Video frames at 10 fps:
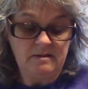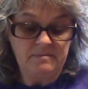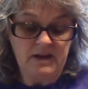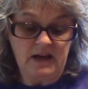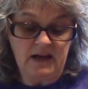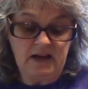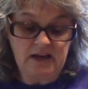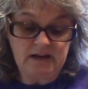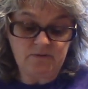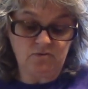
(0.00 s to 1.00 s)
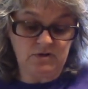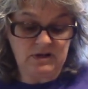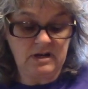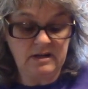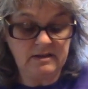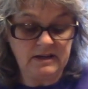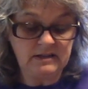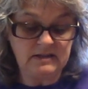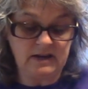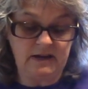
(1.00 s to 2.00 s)
But I am going to cut
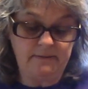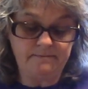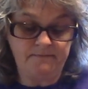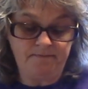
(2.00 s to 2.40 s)
these up.